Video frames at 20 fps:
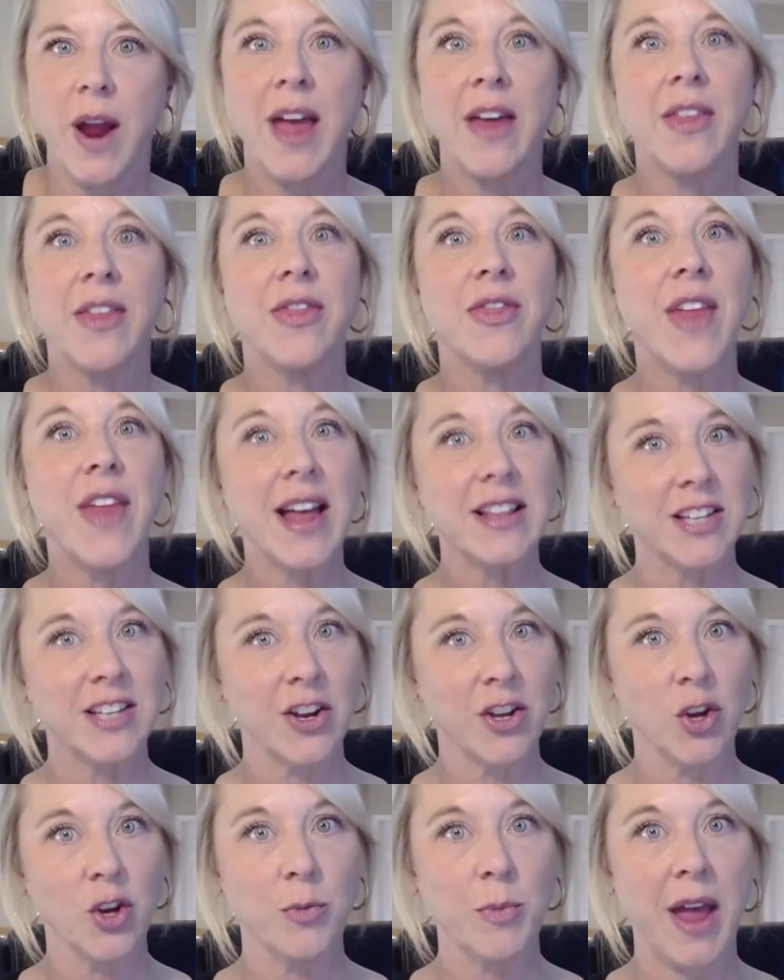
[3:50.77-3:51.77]
and that's how
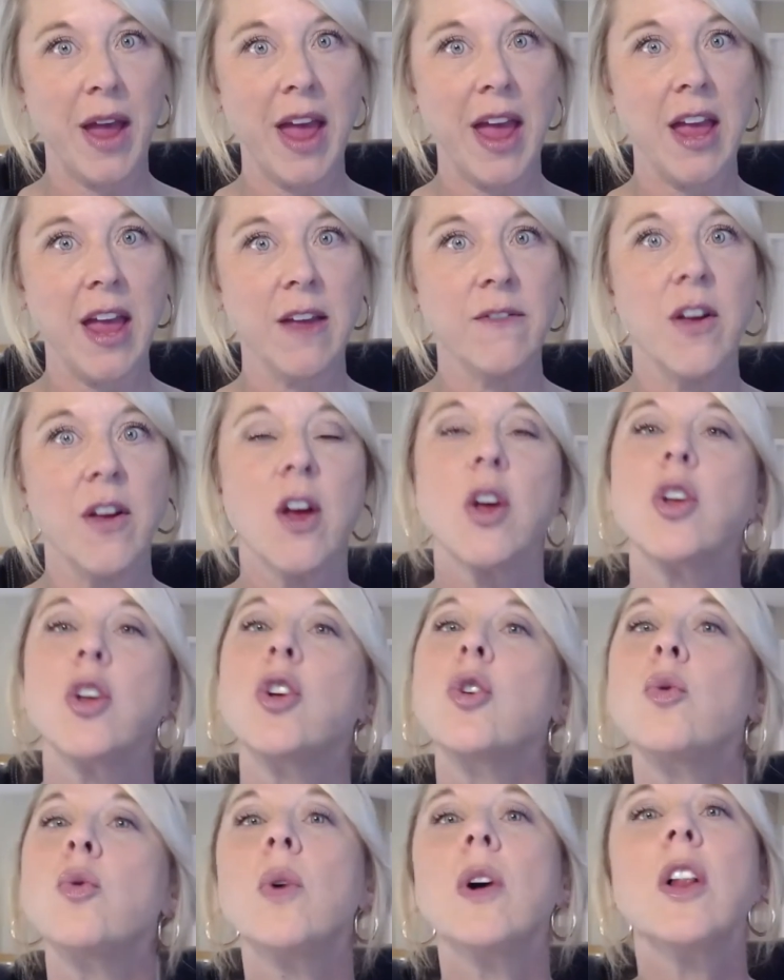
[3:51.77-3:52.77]
you behave,
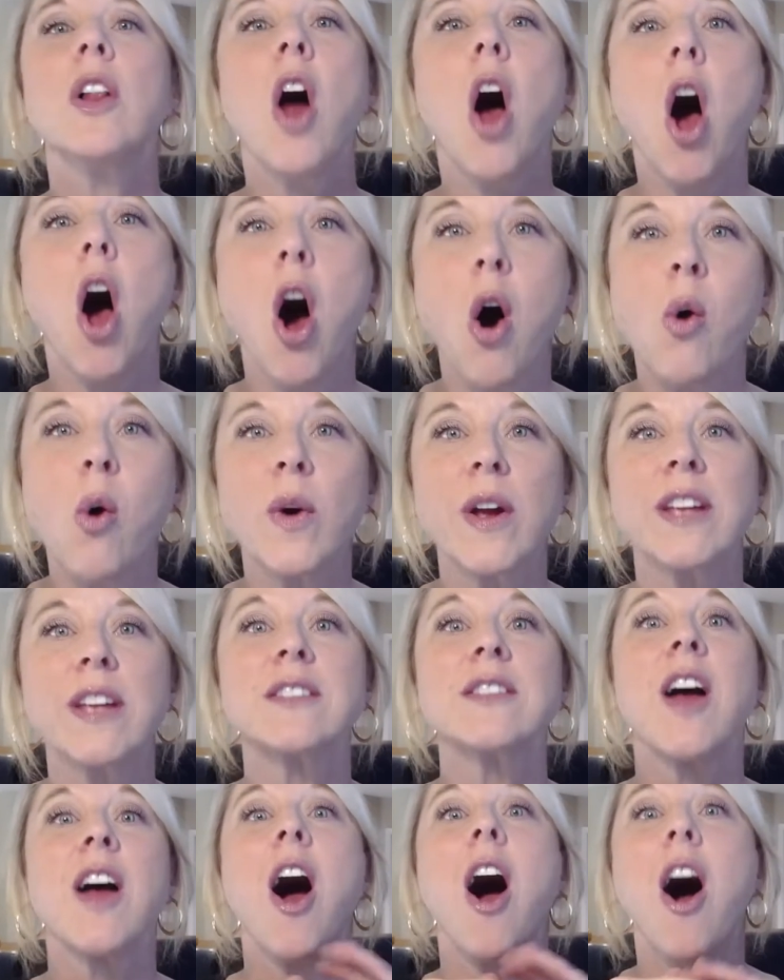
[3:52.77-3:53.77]
you will always